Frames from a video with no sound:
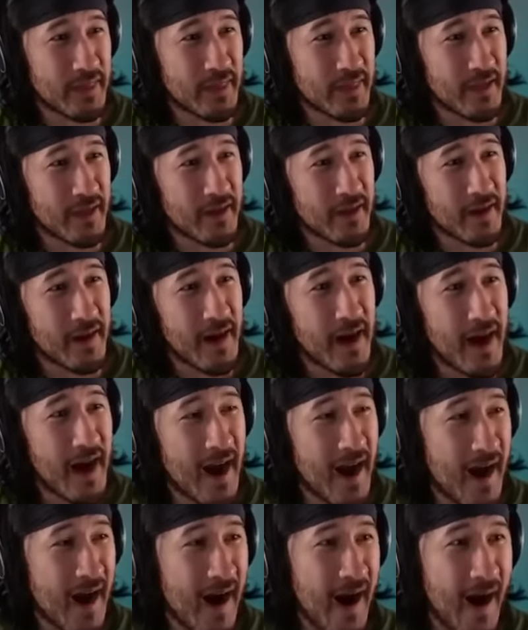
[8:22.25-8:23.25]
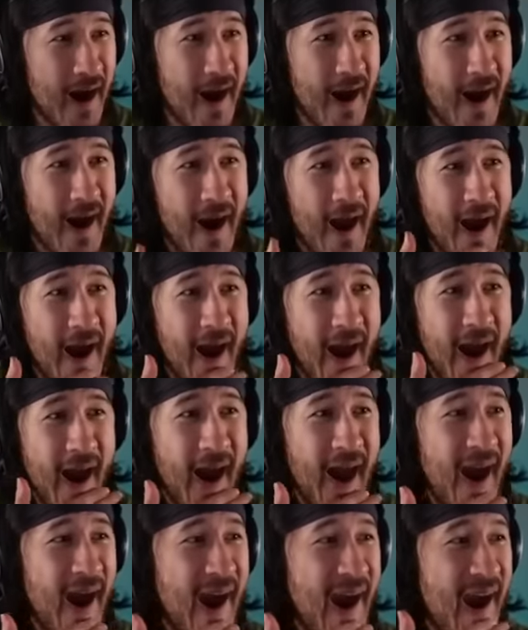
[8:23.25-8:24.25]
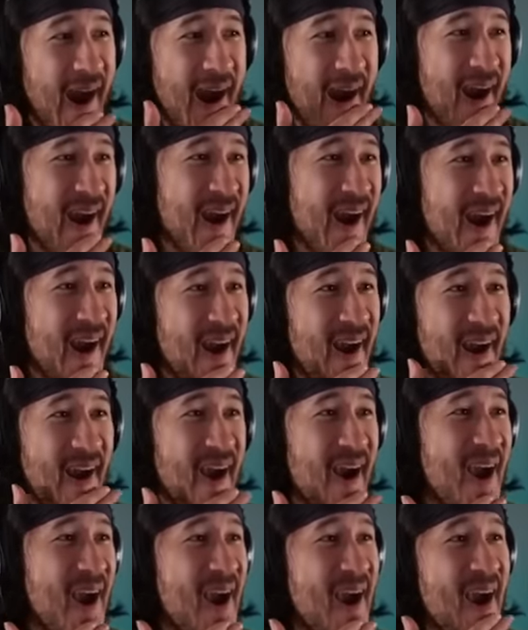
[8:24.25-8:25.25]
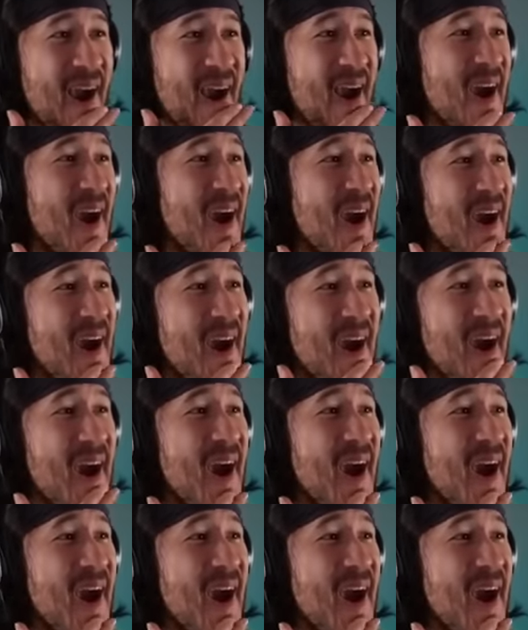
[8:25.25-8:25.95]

So, it's not attacking Wade. And